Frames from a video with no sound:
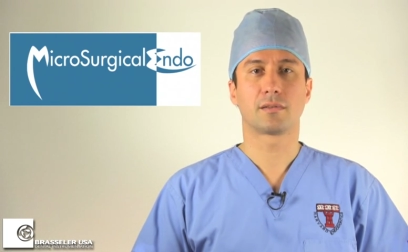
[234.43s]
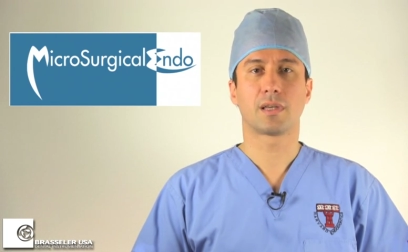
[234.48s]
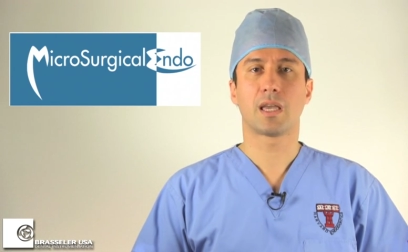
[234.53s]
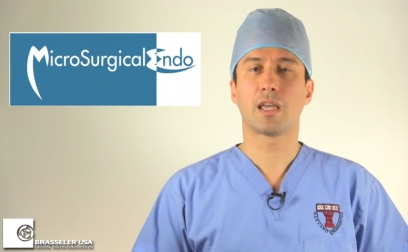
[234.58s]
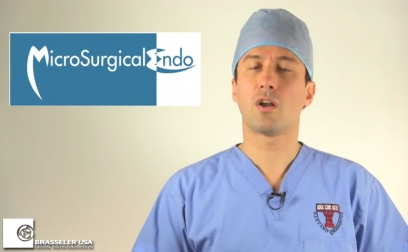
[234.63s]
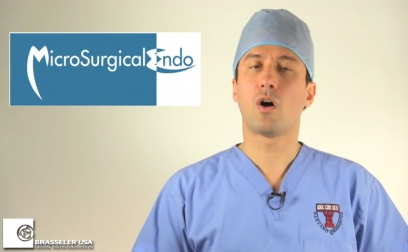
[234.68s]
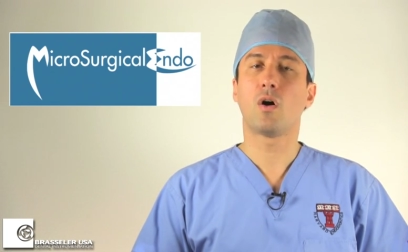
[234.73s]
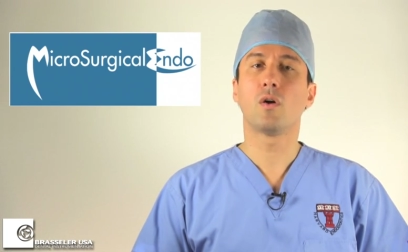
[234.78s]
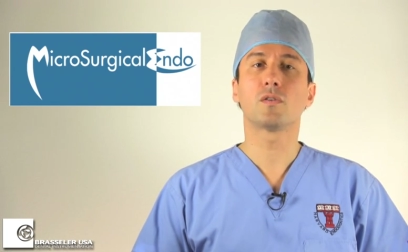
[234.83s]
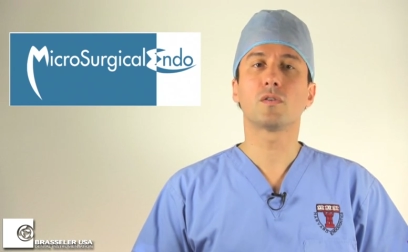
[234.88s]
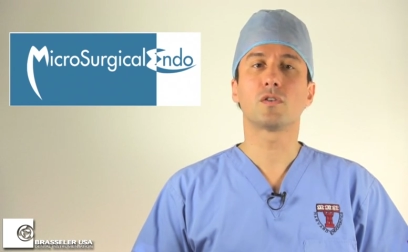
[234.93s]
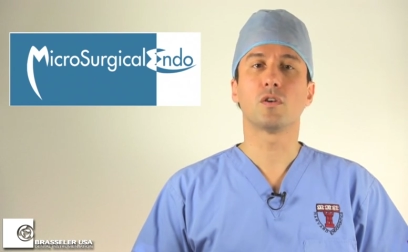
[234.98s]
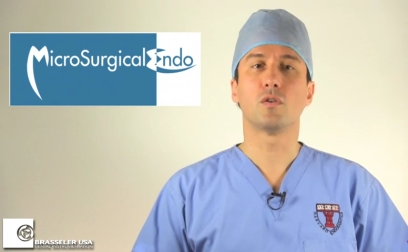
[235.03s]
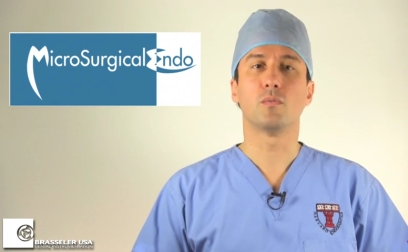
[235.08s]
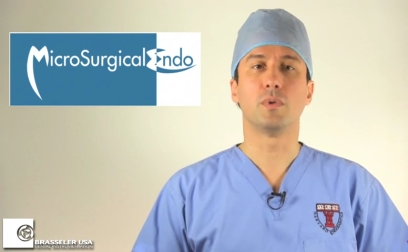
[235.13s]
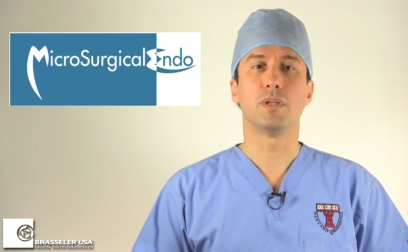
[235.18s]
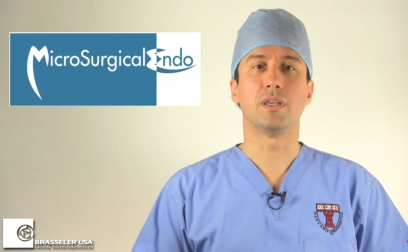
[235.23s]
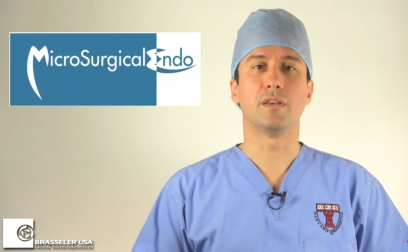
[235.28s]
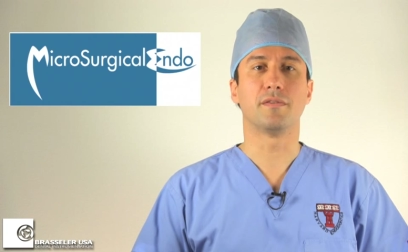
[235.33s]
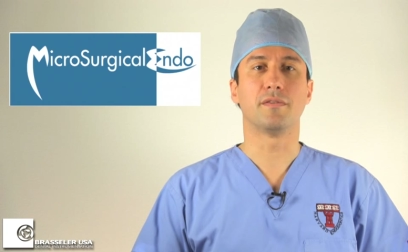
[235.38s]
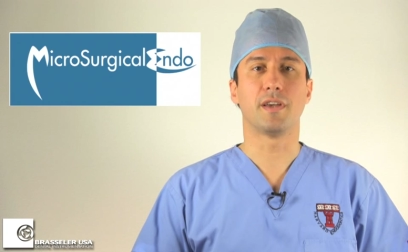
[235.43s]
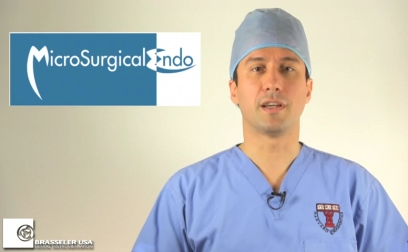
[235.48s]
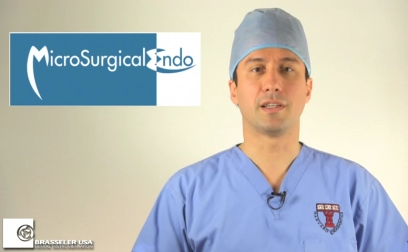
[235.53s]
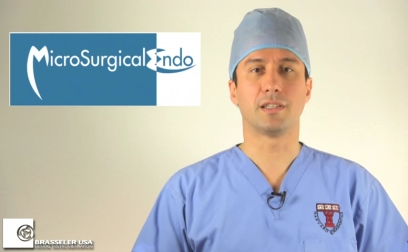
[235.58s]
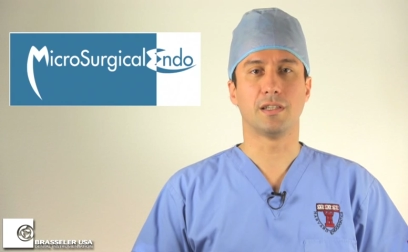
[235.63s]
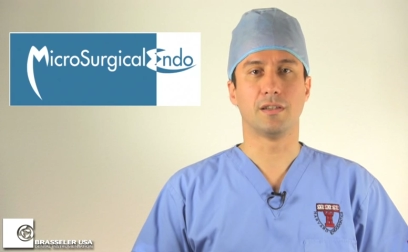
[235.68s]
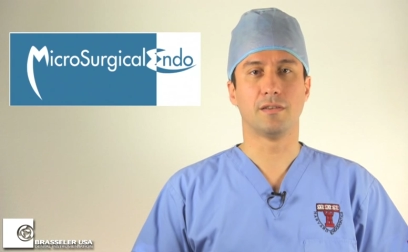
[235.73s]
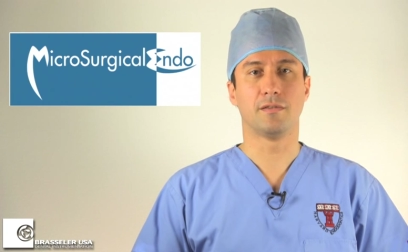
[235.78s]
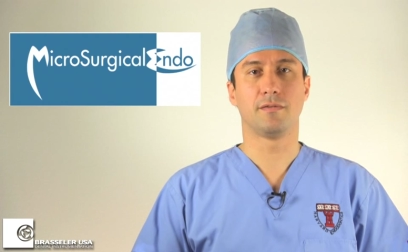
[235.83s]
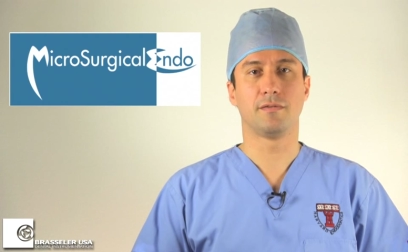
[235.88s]
can also be
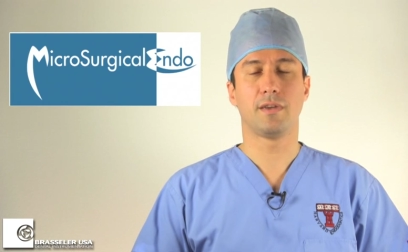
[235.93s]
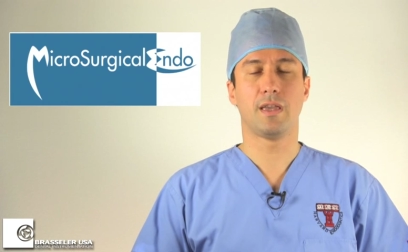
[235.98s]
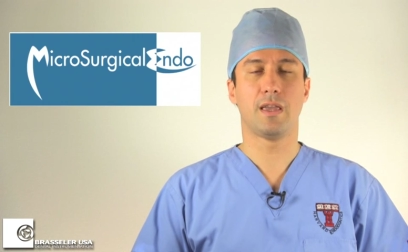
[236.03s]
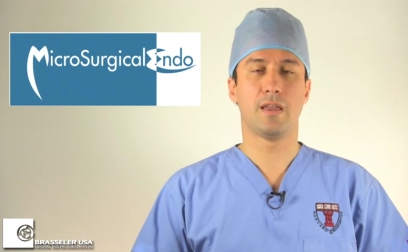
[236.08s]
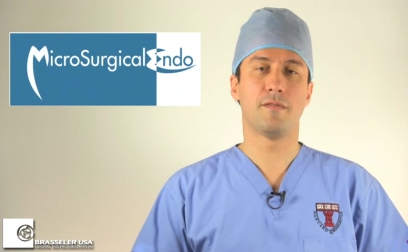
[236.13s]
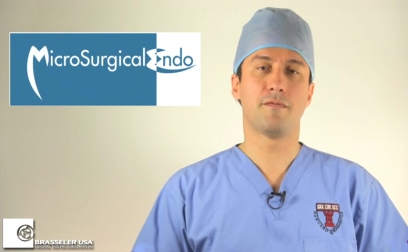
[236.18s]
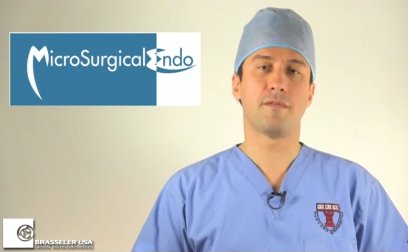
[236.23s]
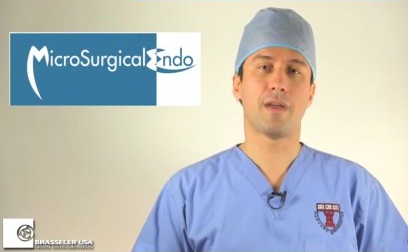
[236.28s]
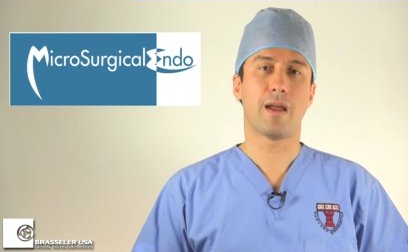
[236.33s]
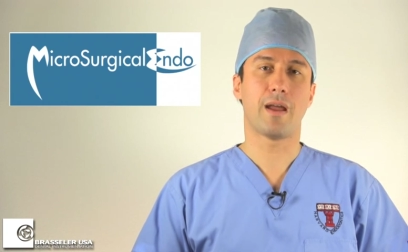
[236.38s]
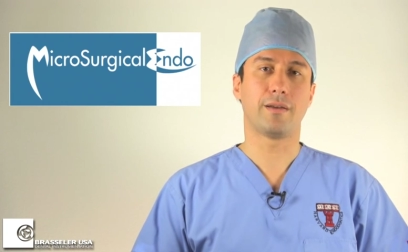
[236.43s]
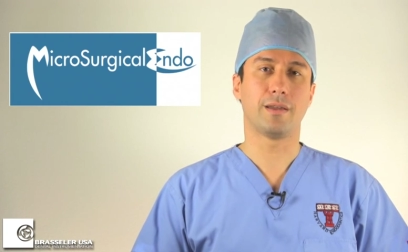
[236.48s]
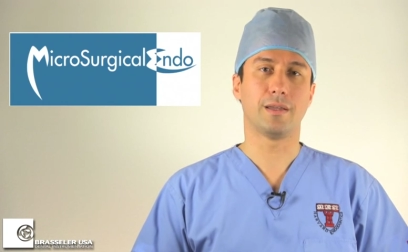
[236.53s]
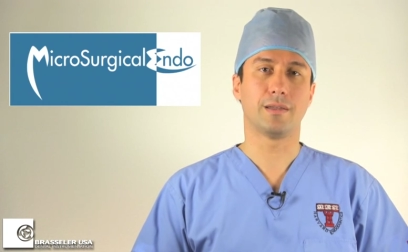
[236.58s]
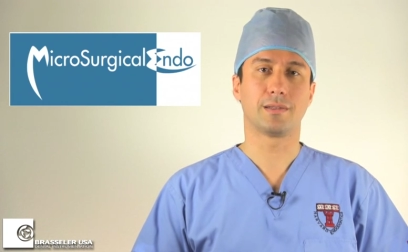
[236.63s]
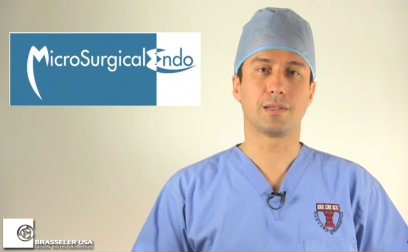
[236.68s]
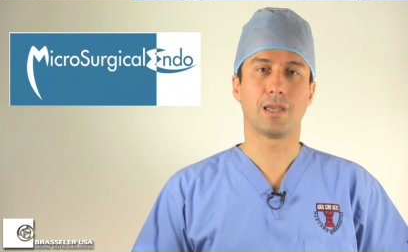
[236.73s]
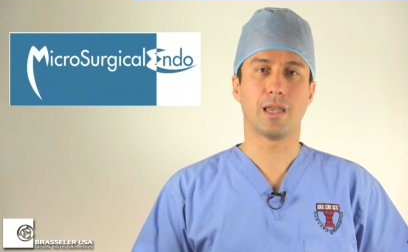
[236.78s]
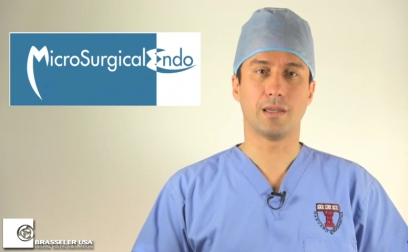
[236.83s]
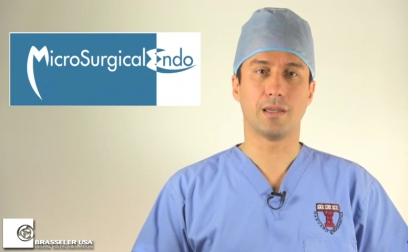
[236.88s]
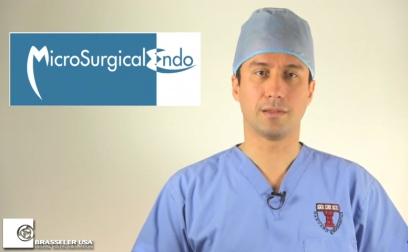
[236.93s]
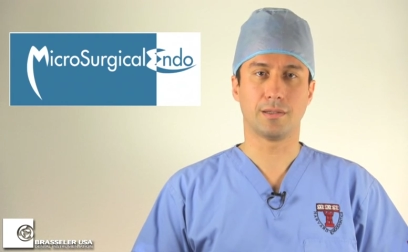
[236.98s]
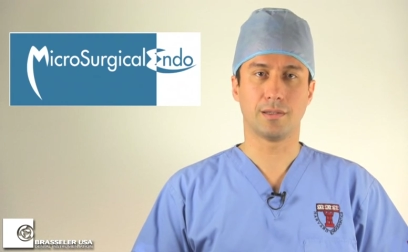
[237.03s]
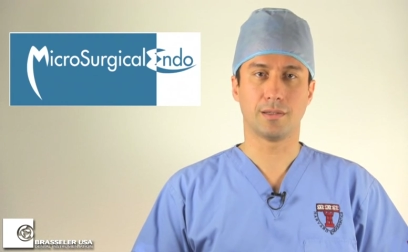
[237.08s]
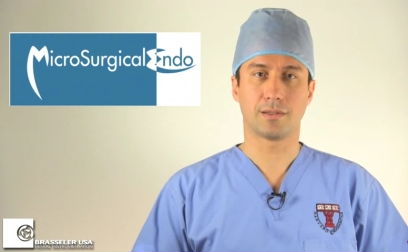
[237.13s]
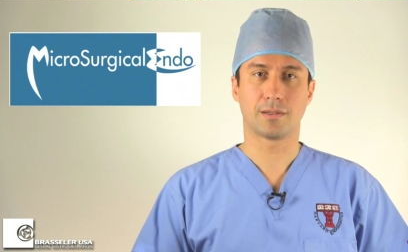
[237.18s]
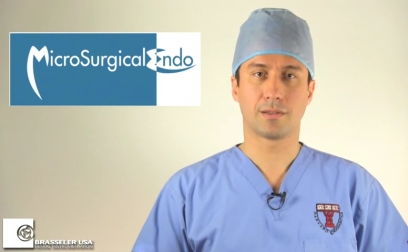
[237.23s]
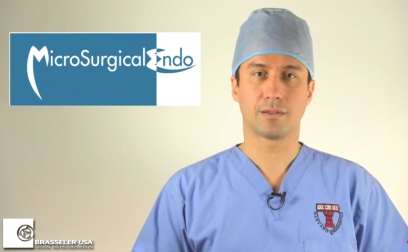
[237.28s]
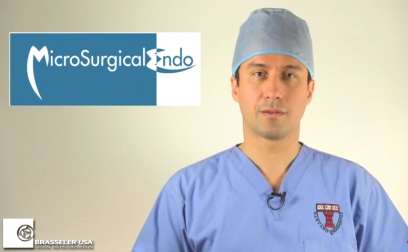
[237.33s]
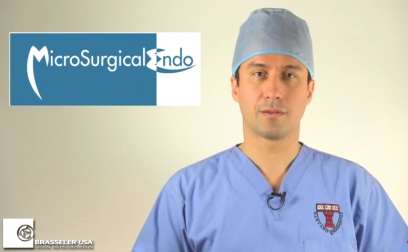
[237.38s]
effective in various
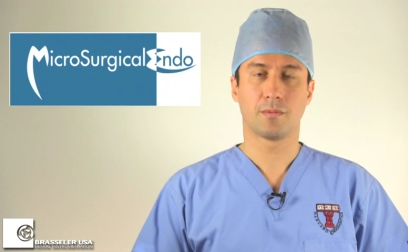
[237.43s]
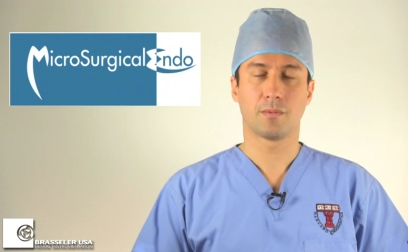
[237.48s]
cases.